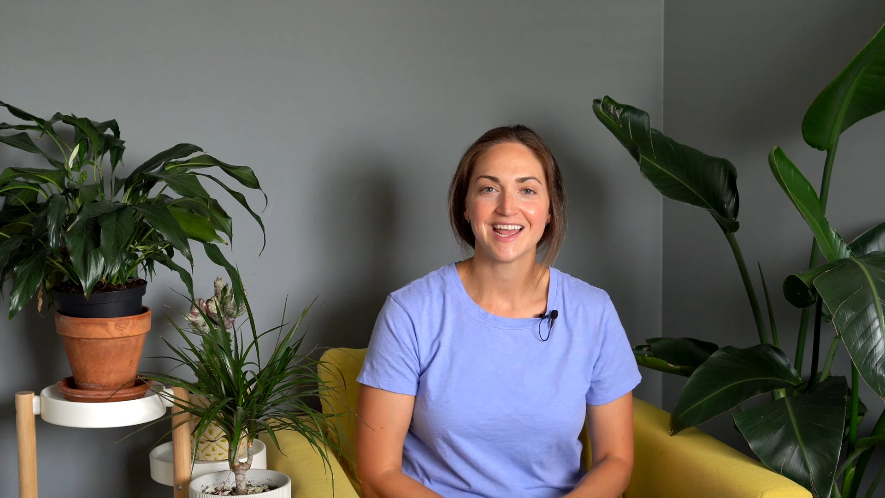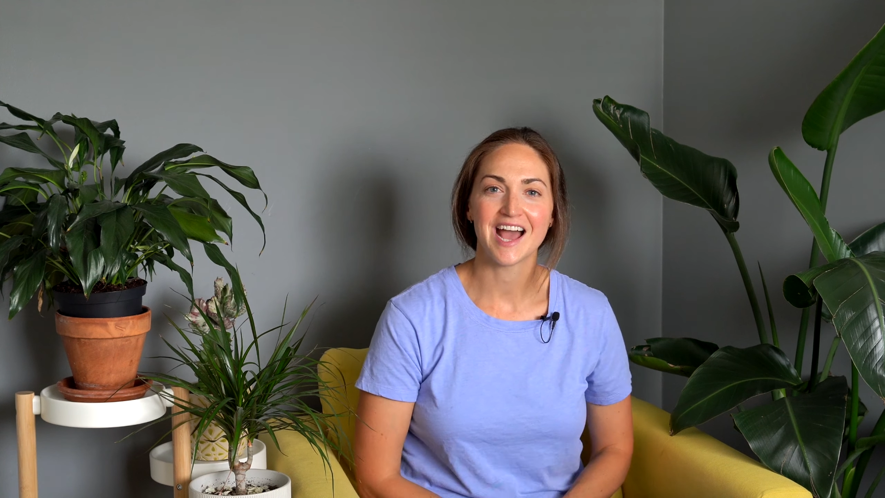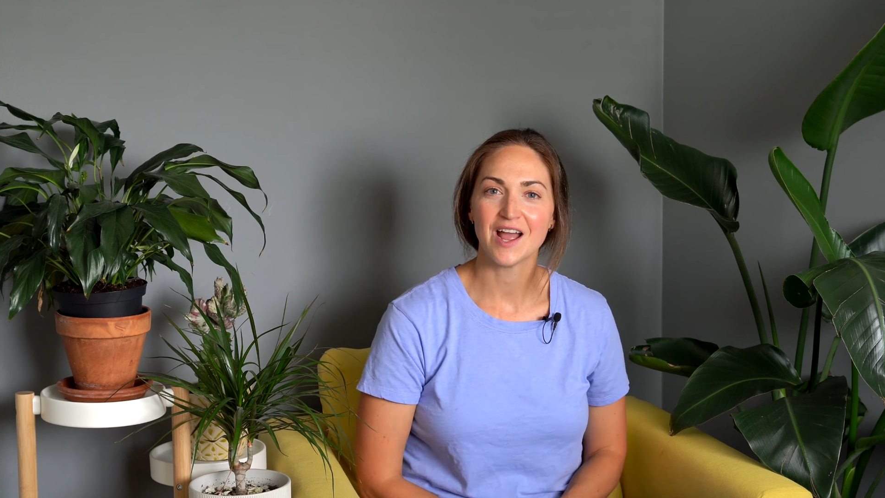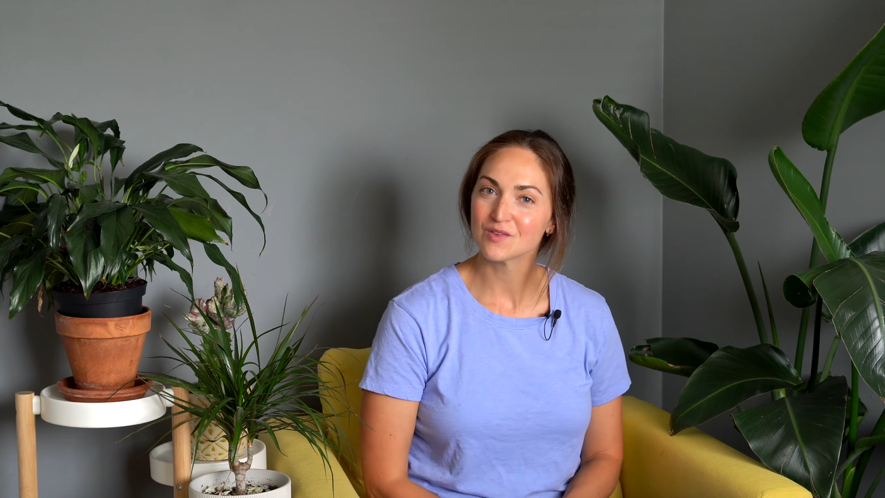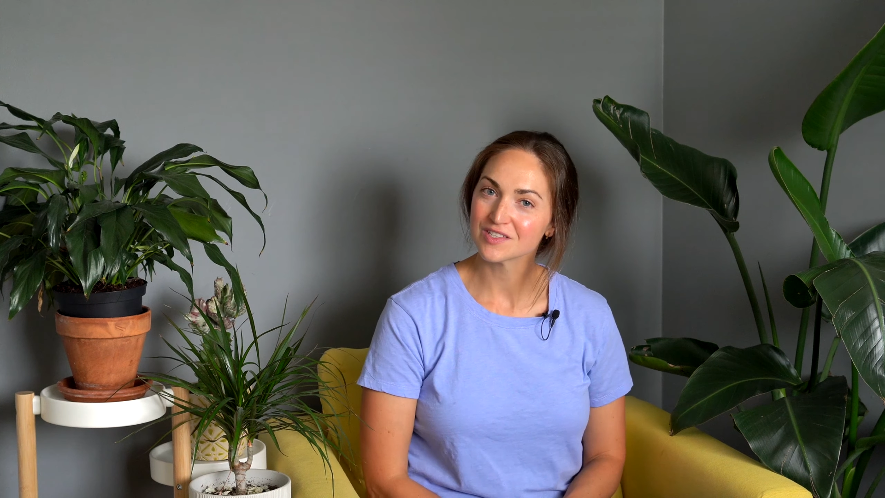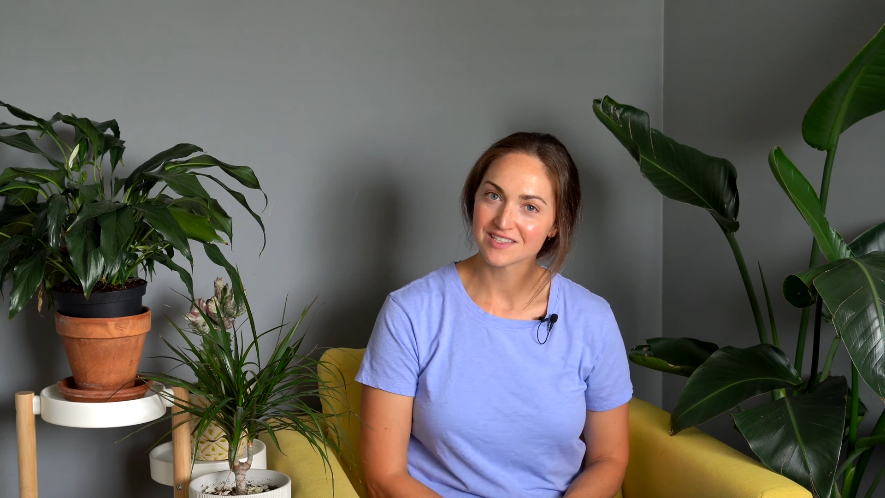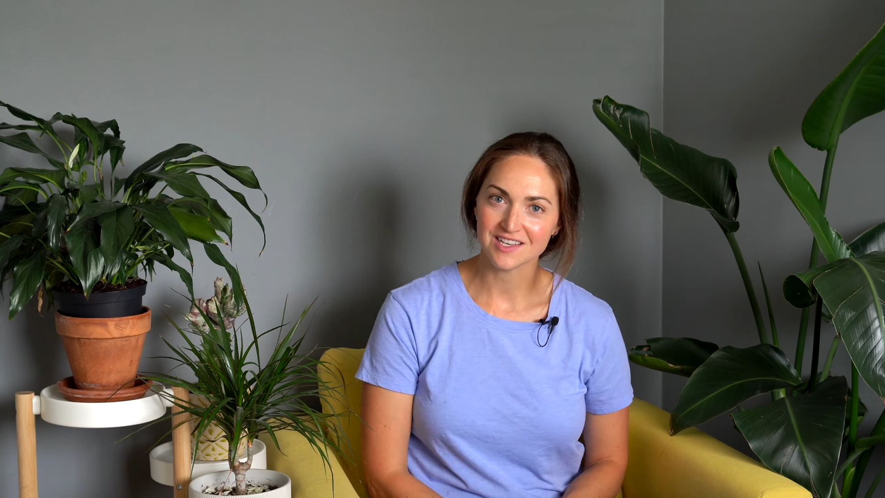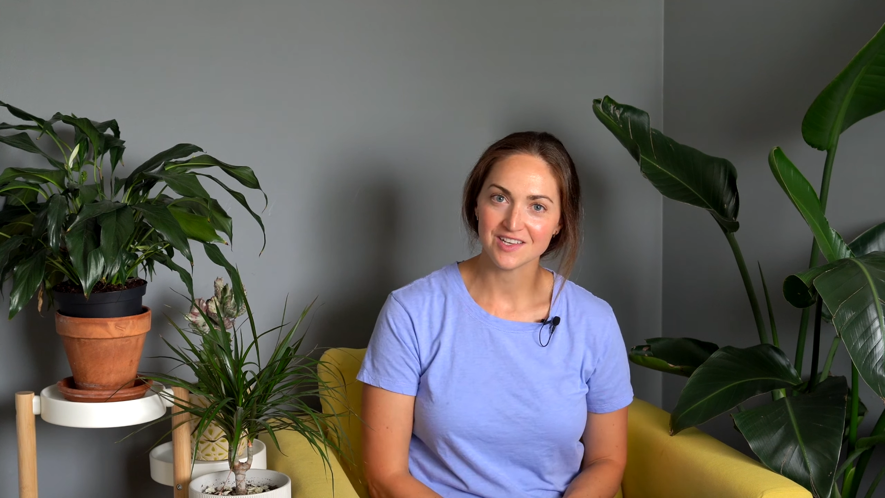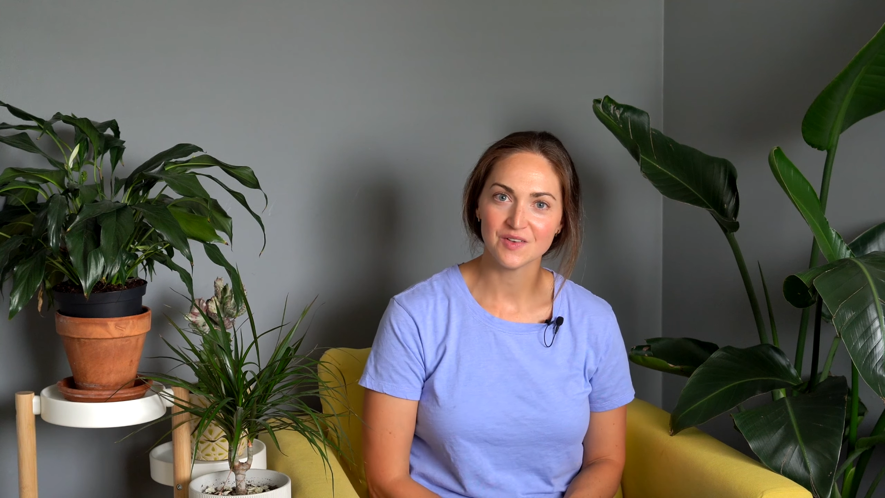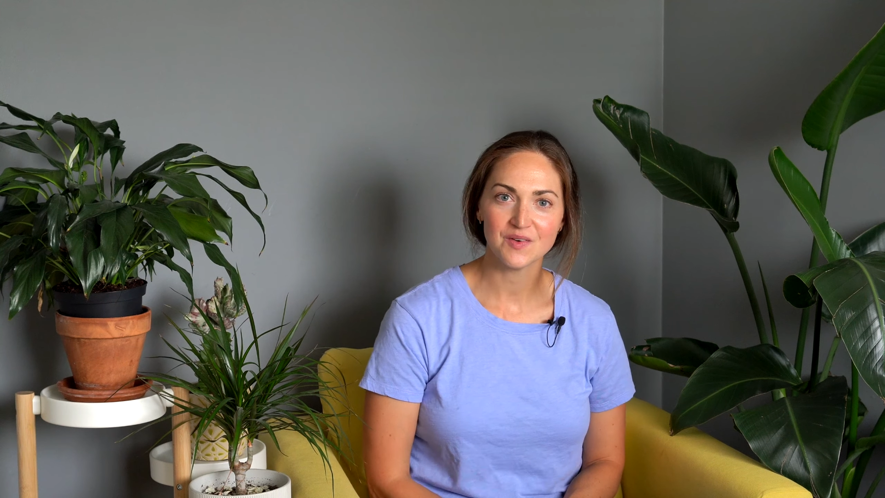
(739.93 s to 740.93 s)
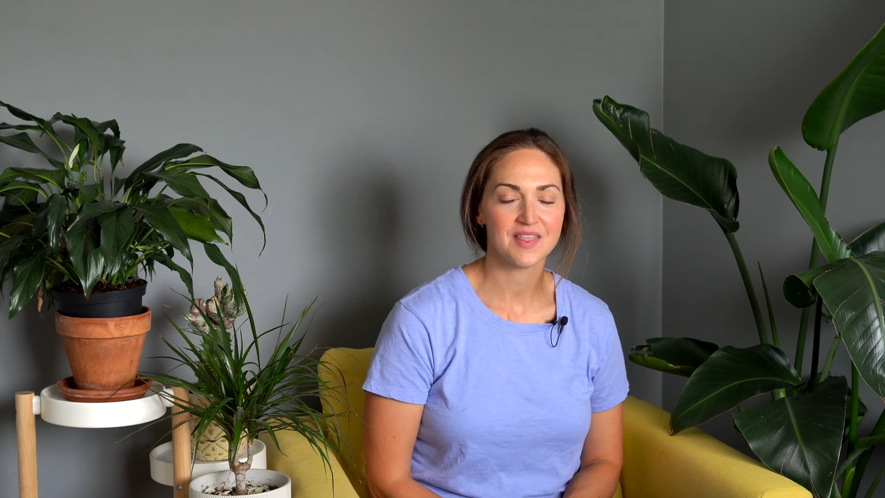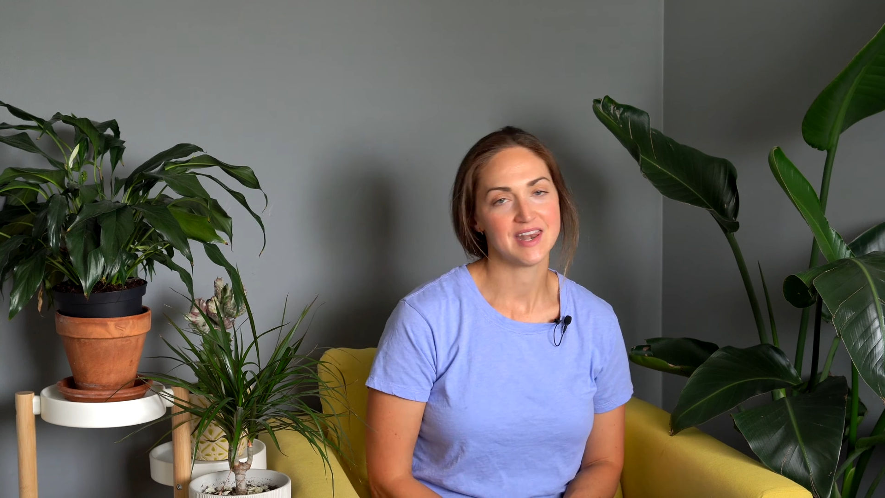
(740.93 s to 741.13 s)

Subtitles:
and I will see you in the